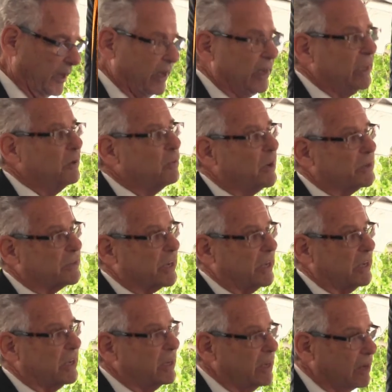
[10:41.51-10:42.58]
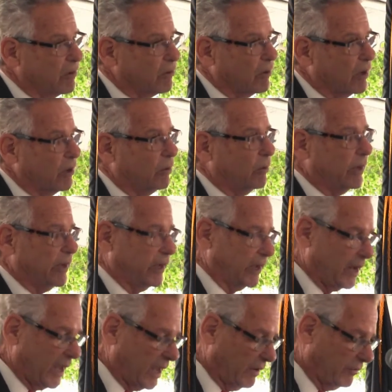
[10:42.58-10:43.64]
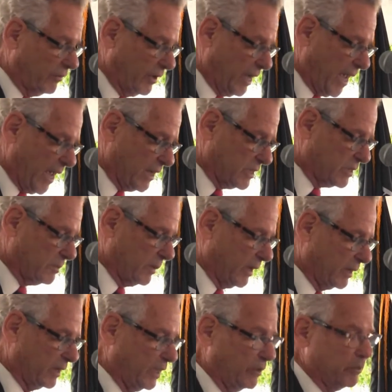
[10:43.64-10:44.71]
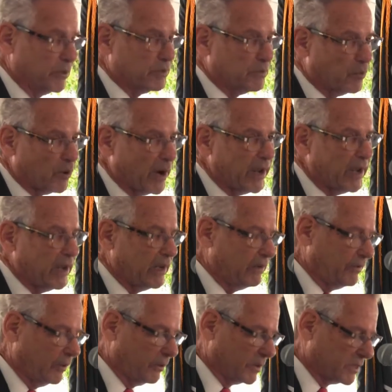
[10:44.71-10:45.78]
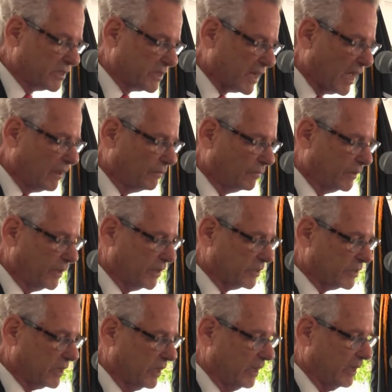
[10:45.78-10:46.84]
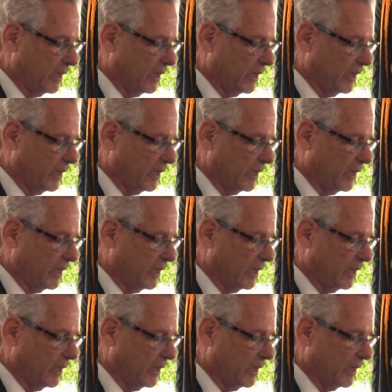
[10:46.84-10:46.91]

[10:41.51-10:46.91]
He was a hero in every aspect. He was brave, he was selfless,